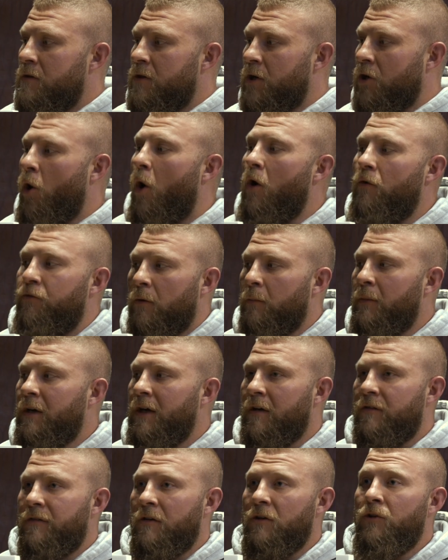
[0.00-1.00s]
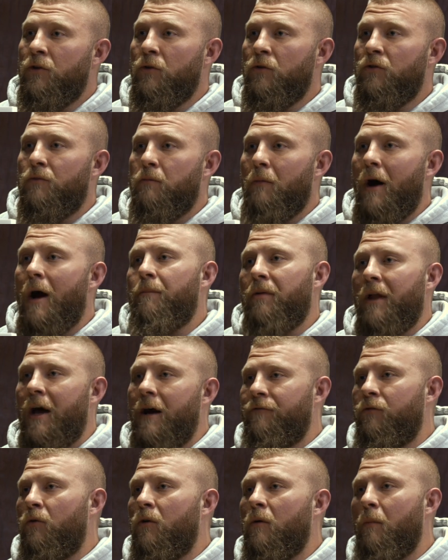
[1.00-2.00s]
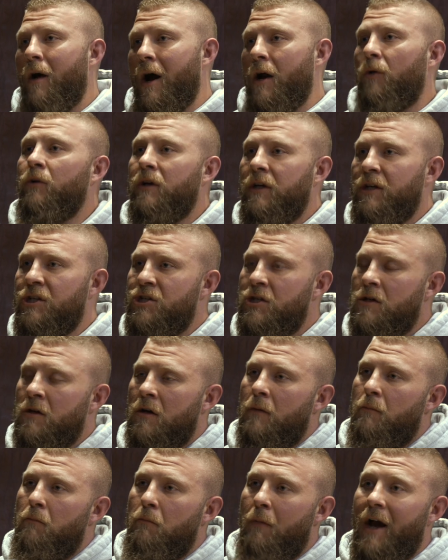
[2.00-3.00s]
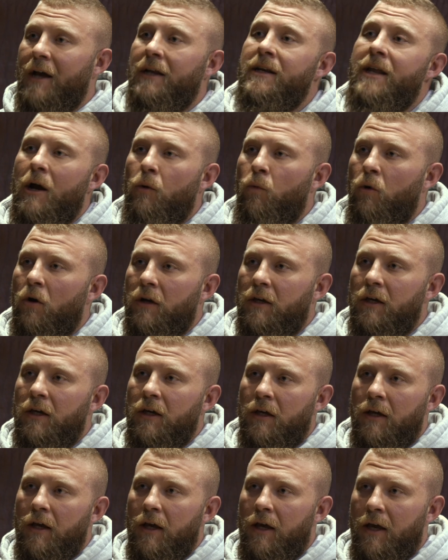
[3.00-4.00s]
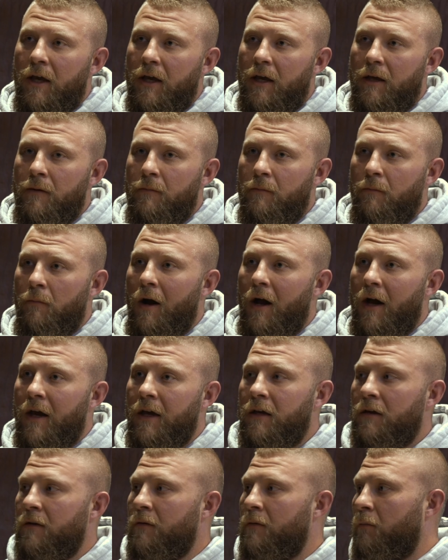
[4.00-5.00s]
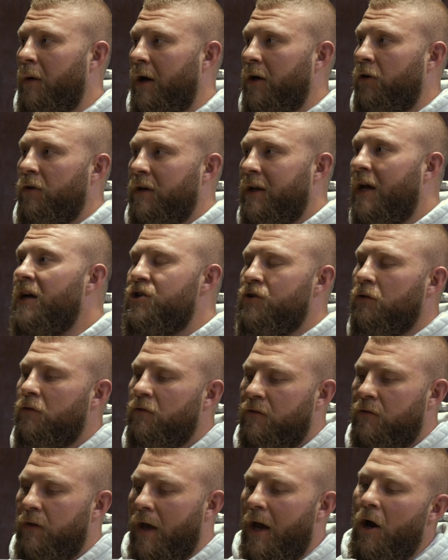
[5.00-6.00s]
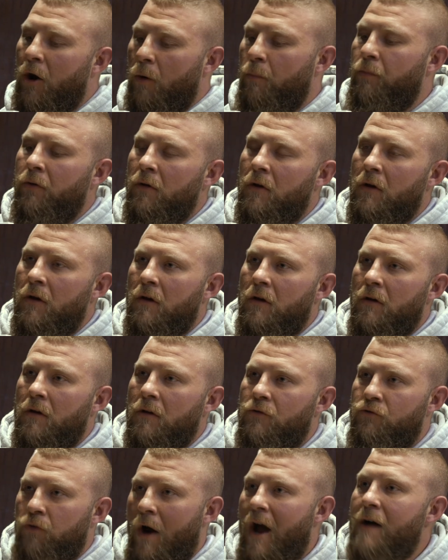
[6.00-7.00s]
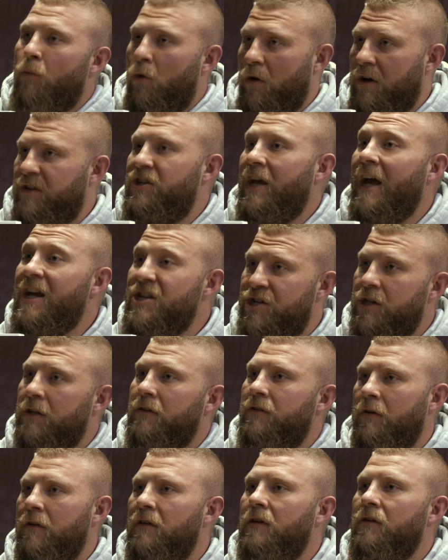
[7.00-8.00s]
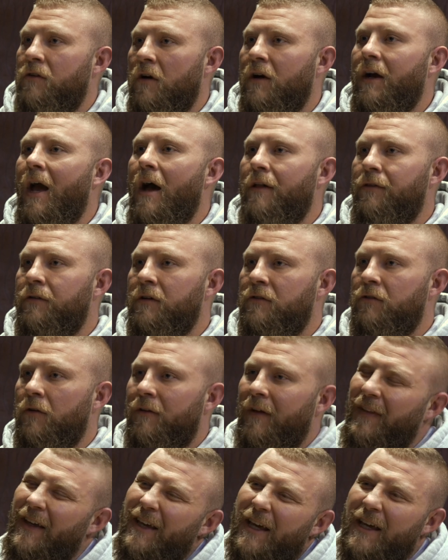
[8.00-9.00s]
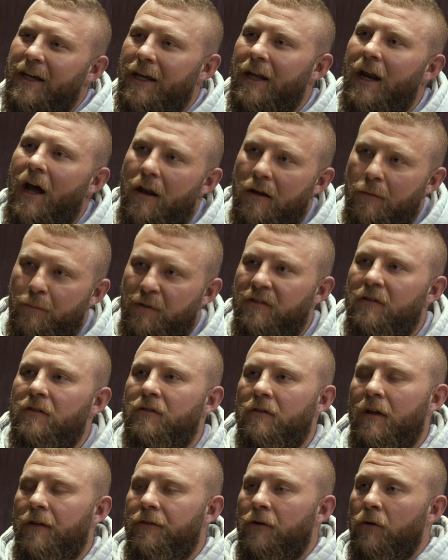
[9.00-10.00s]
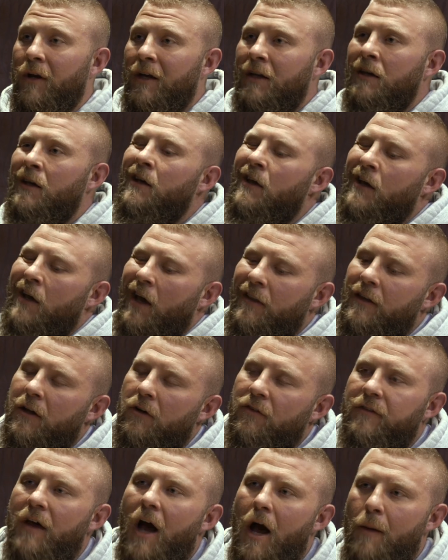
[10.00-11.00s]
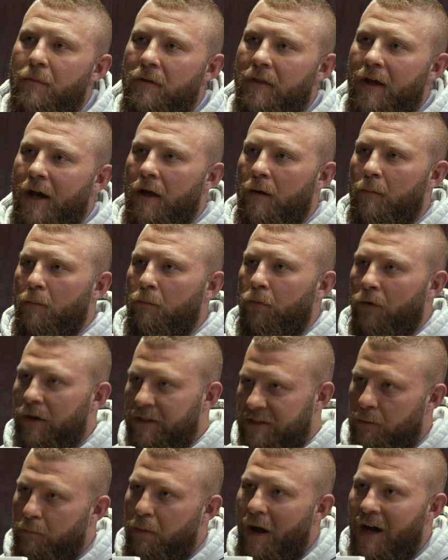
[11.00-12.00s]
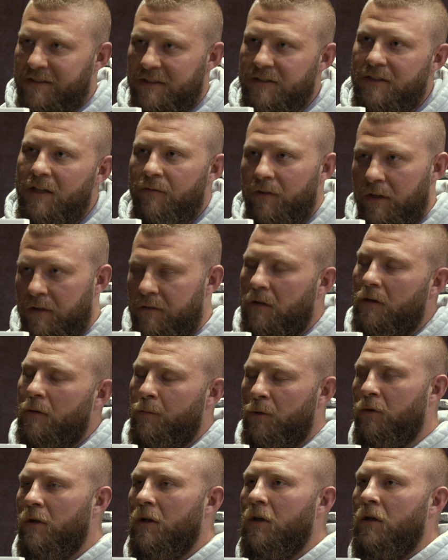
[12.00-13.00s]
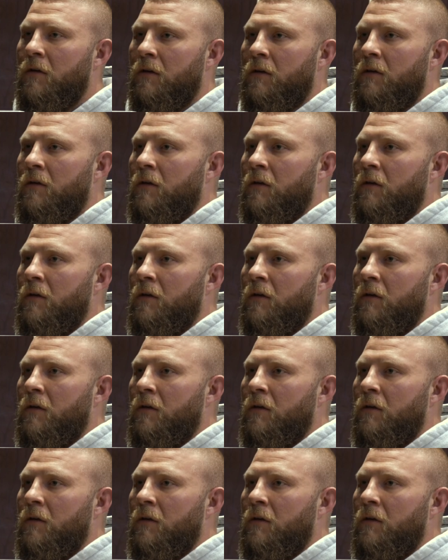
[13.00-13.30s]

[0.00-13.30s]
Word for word: The goal for me is to use my platform, my reach, my networking, and my my credentials to help drive more attention to these young athletes so that they can get out of the position that they're in. And then on top of that, bring some positivity to the community